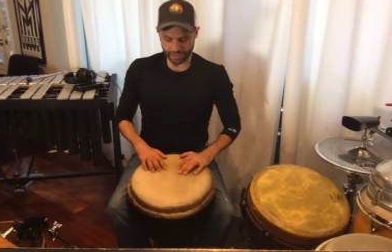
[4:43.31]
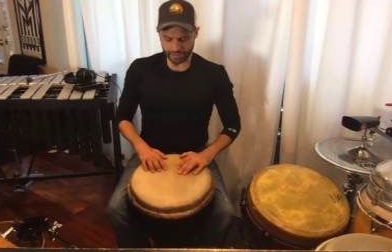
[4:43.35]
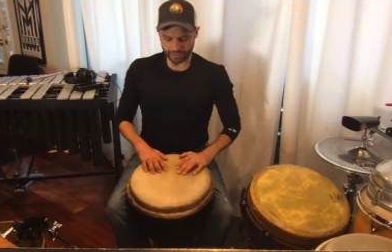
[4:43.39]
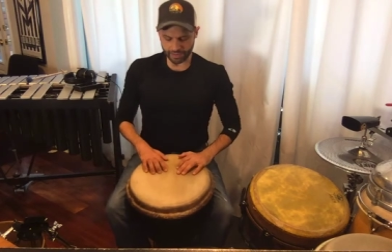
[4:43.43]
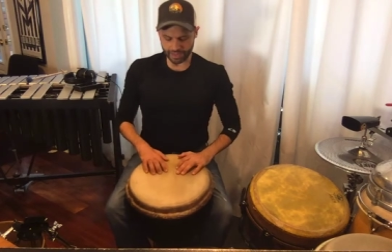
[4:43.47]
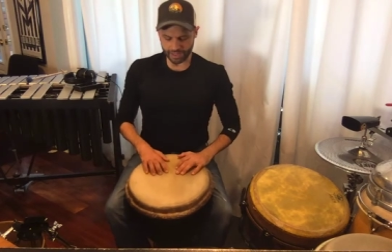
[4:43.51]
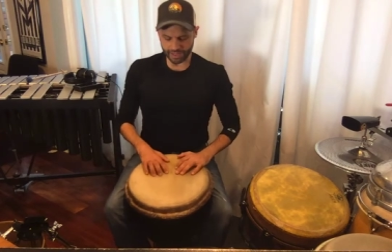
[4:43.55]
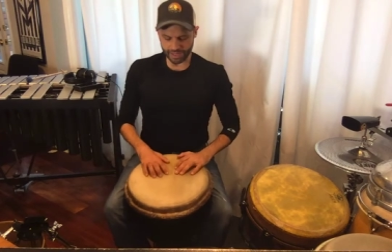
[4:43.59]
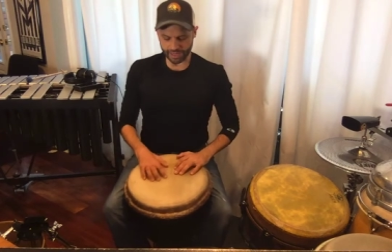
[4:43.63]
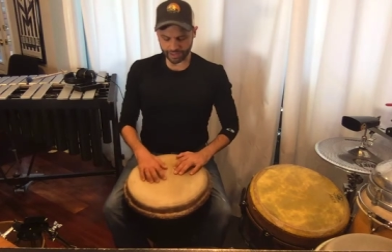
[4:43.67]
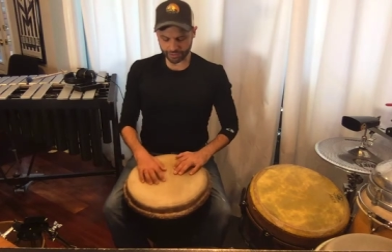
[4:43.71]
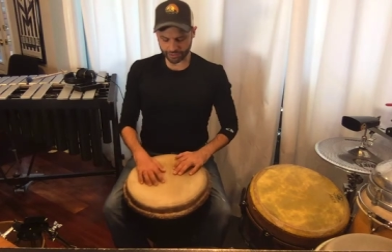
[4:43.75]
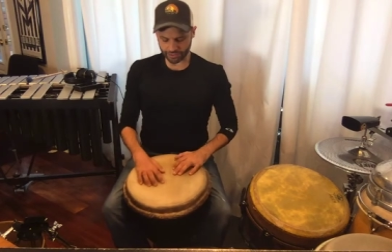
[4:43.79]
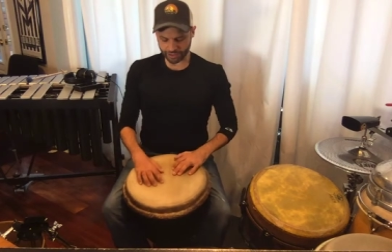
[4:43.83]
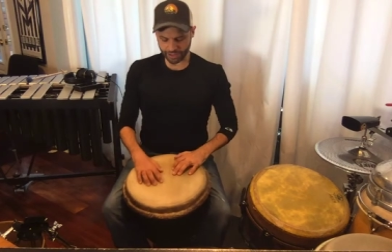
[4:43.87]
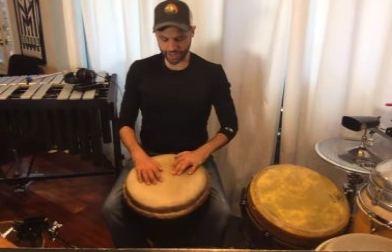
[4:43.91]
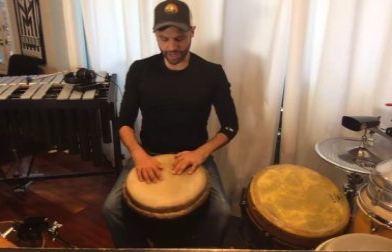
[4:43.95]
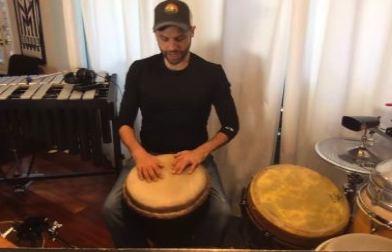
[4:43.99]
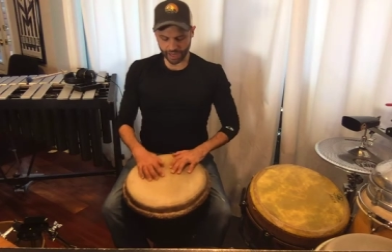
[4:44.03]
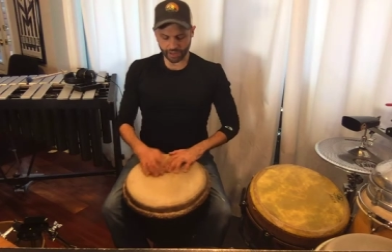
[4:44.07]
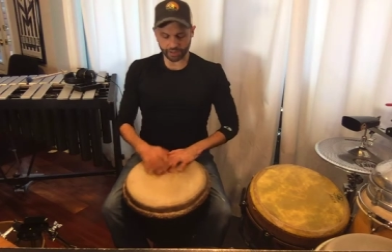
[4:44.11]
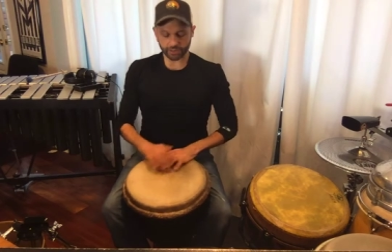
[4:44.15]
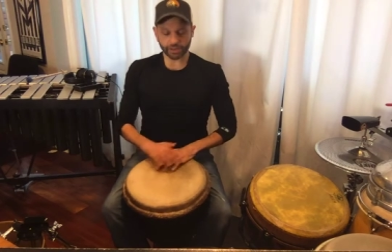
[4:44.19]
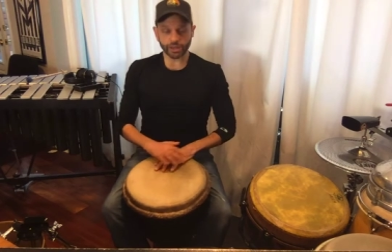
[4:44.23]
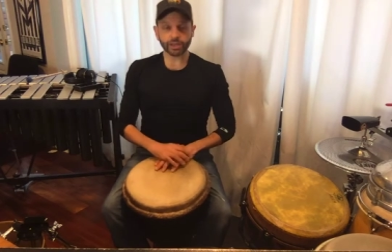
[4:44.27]
The next
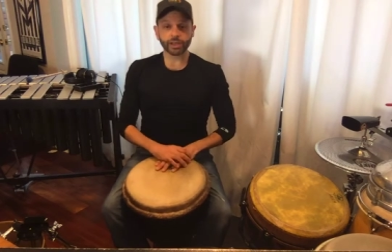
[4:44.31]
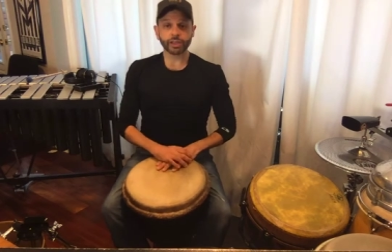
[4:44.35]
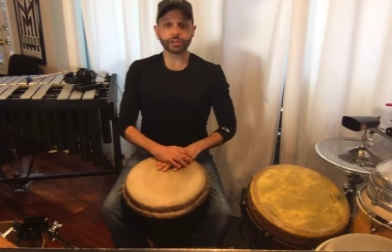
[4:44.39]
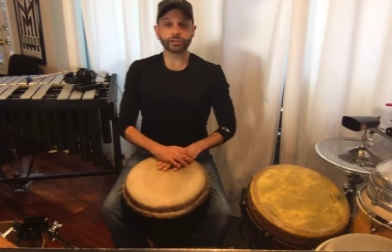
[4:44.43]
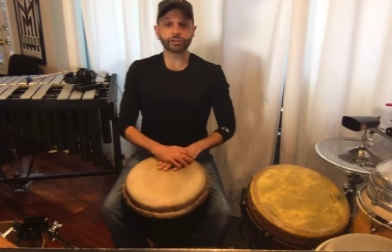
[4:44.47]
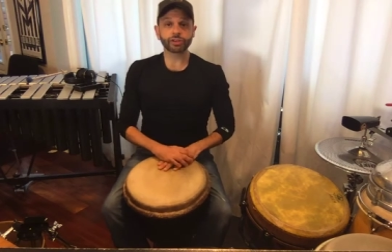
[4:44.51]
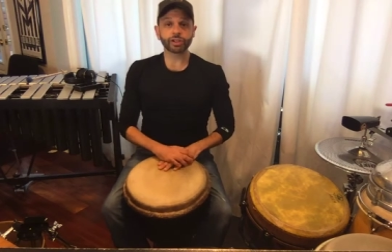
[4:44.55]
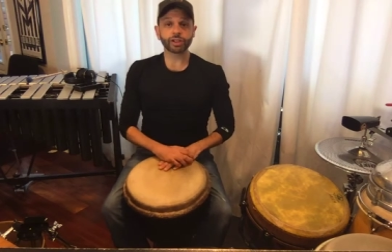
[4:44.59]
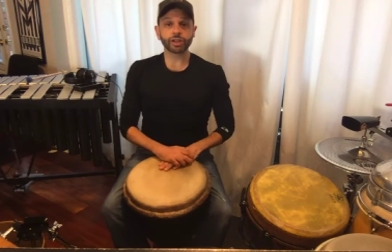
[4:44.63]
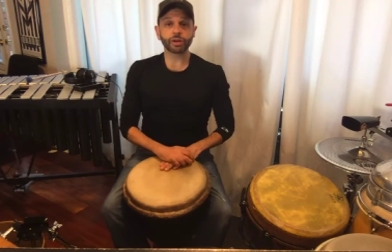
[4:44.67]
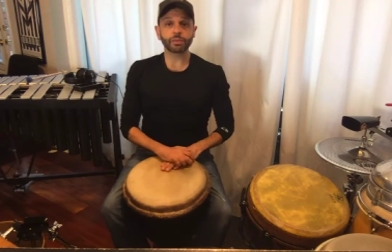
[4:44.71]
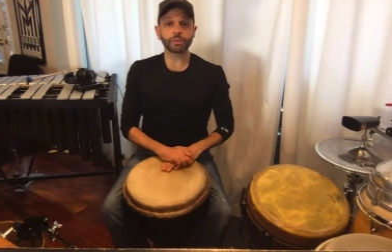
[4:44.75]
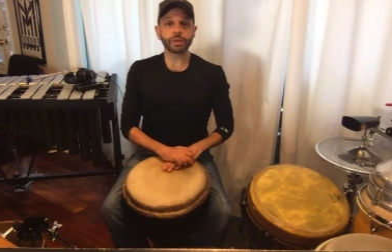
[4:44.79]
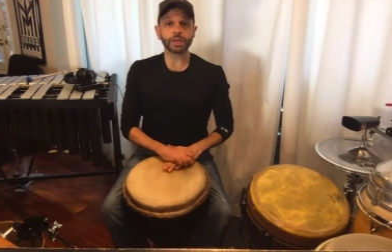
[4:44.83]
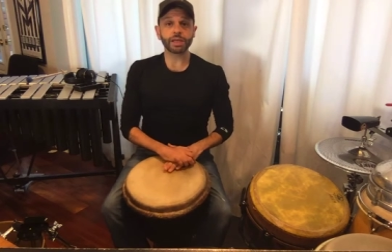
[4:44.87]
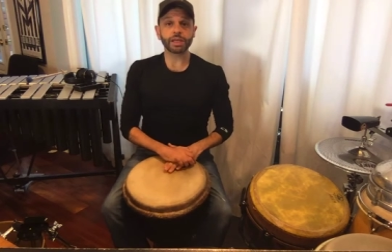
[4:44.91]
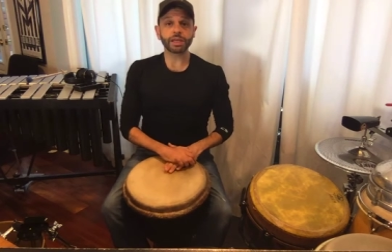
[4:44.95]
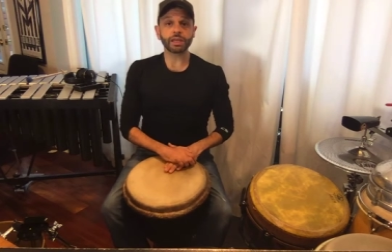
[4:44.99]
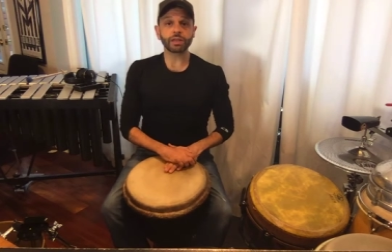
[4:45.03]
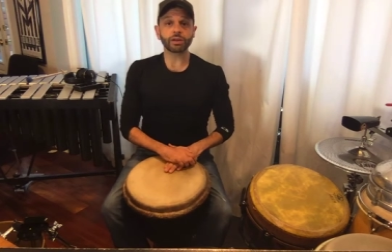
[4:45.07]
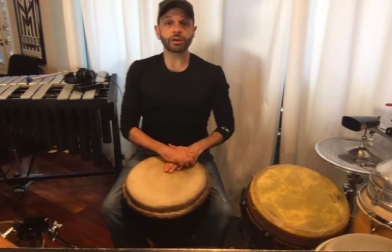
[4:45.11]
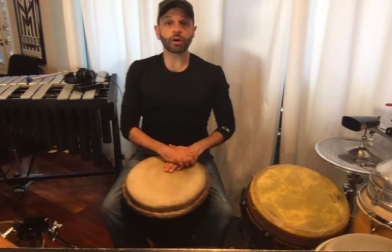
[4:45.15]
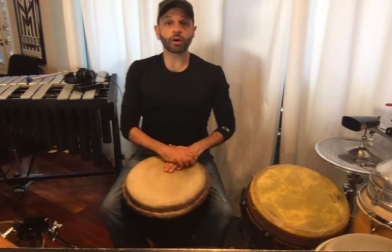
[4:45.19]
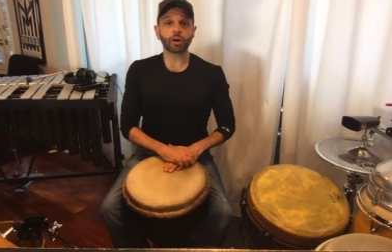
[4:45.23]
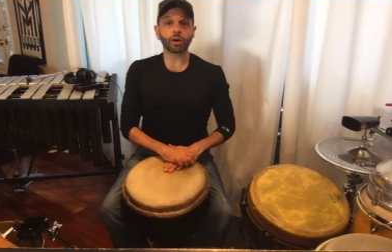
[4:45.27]
sound is going to
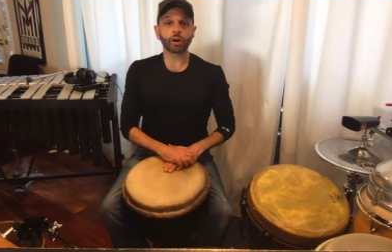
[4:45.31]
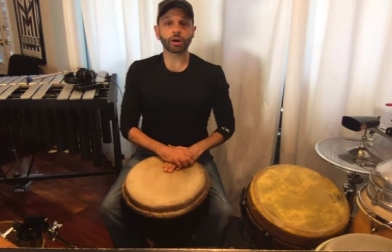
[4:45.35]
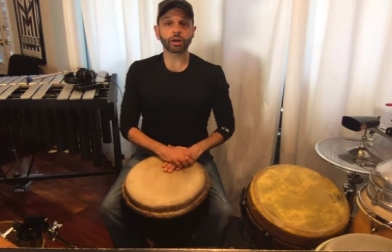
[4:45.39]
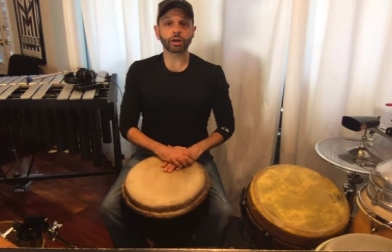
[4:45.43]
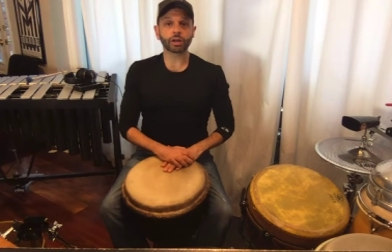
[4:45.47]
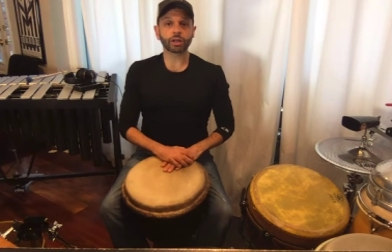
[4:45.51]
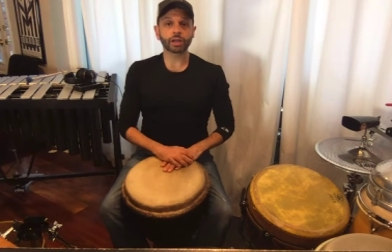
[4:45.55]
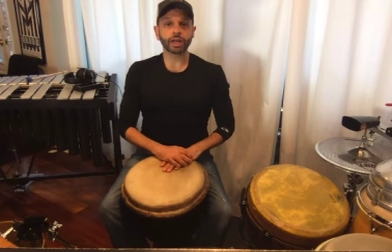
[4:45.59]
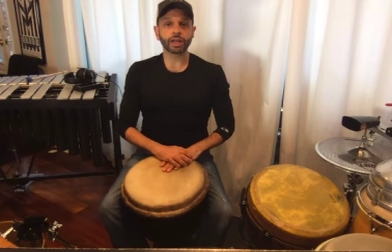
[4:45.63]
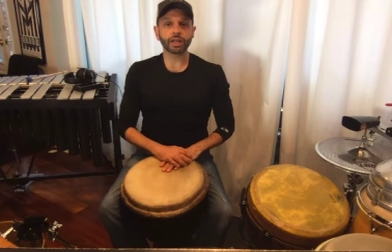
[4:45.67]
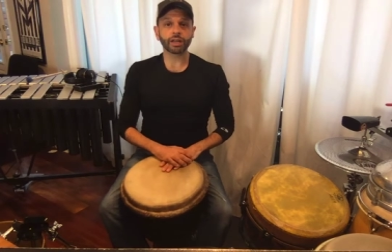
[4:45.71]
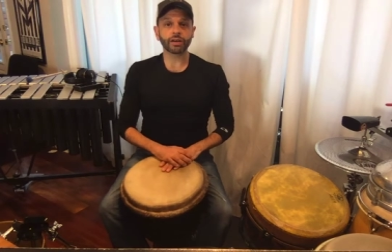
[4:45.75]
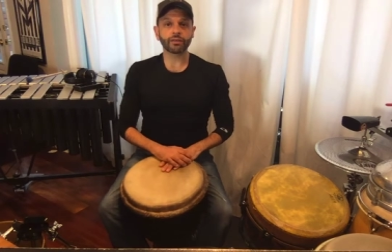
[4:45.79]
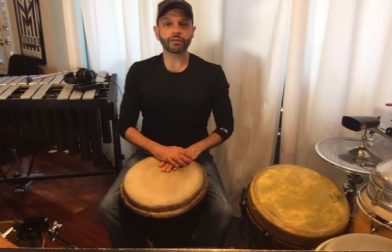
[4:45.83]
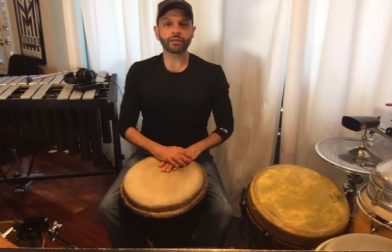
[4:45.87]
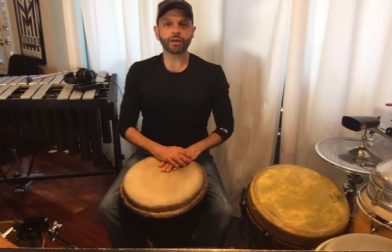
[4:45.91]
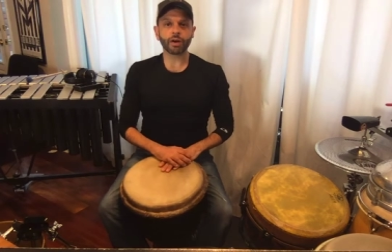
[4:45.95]
be our kind of